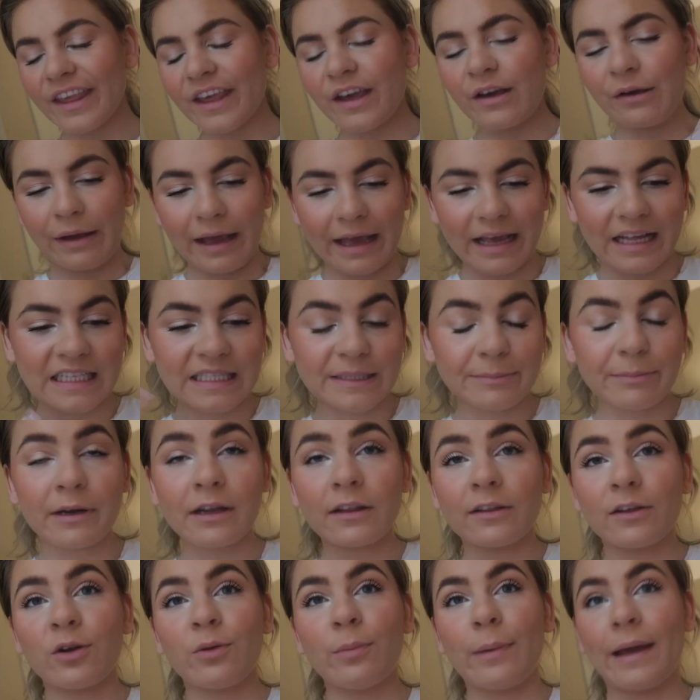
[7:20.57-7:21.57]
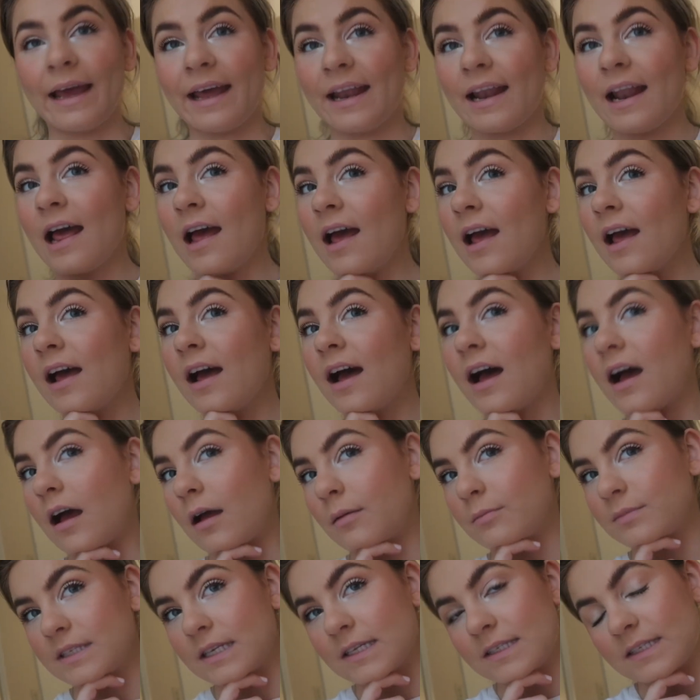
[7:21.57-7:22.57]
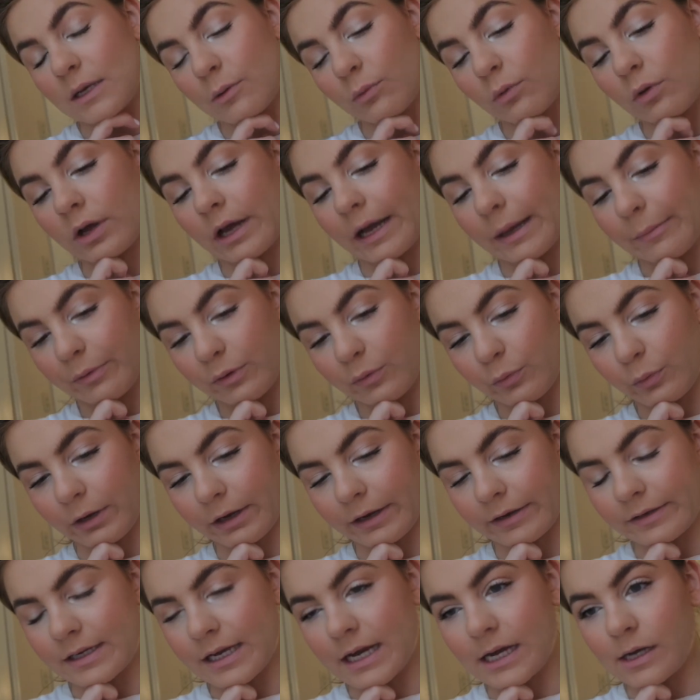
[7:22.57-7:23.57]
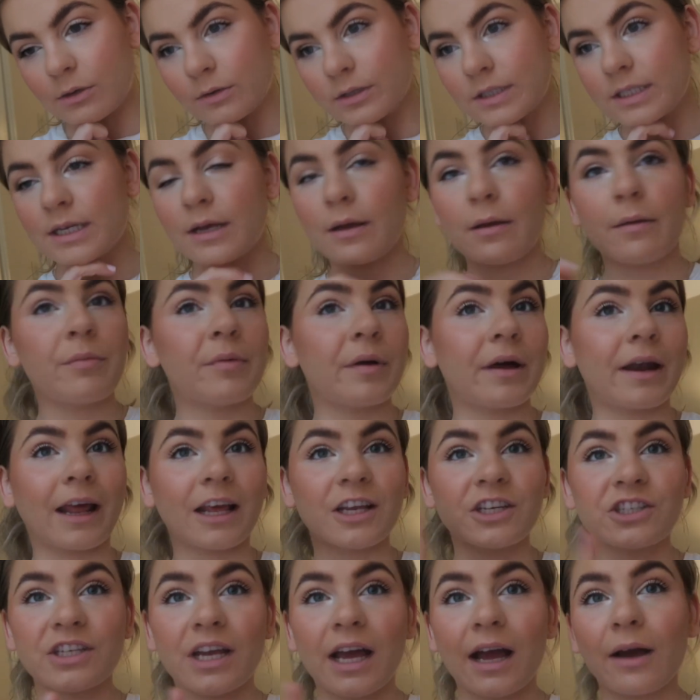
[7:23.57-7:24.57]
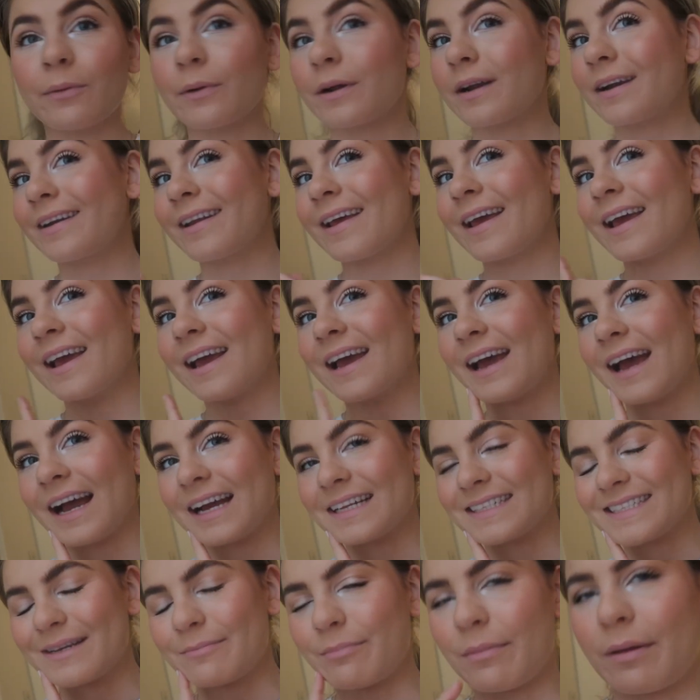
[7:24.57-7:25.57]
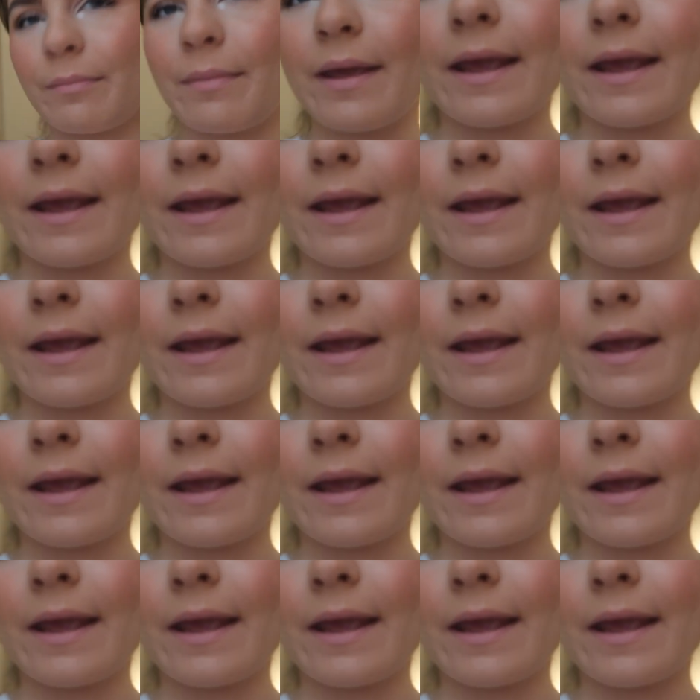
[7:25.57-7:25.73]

Okay, it's been a little bit since I woke up and worked out, but I showered, I did my